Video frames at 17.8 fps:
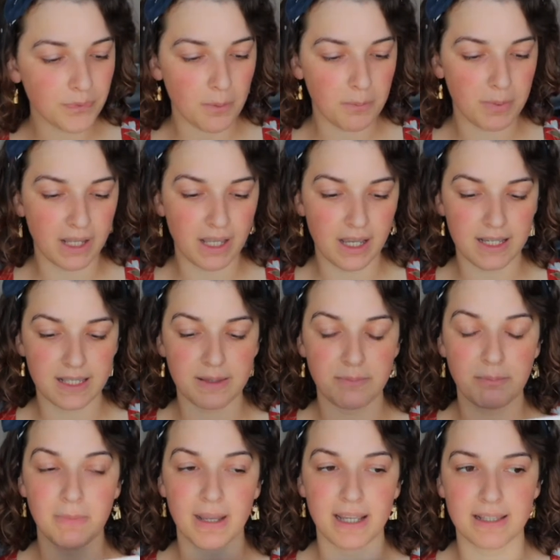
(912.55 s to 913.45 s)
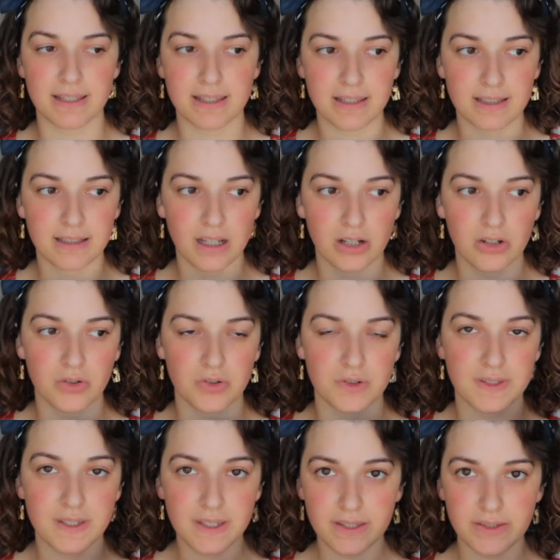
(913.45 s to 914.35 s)
Because my younger
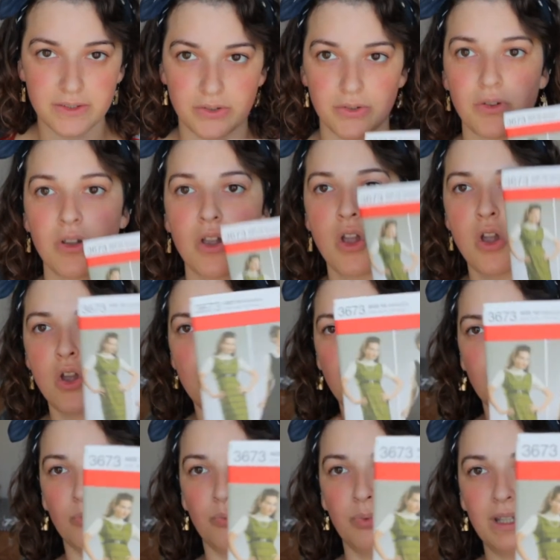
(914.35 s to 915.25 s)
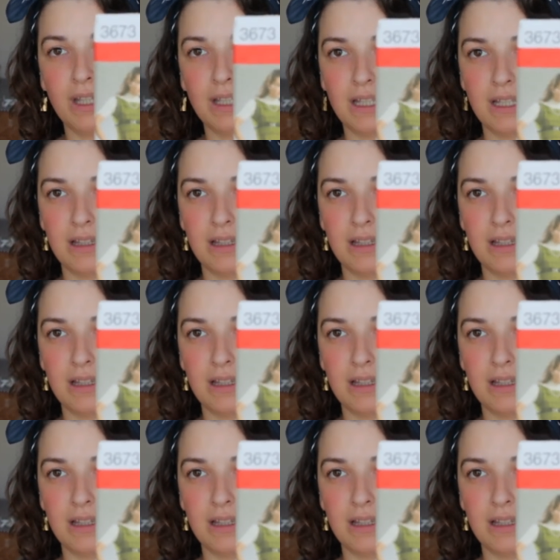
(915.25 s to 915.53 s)
sister really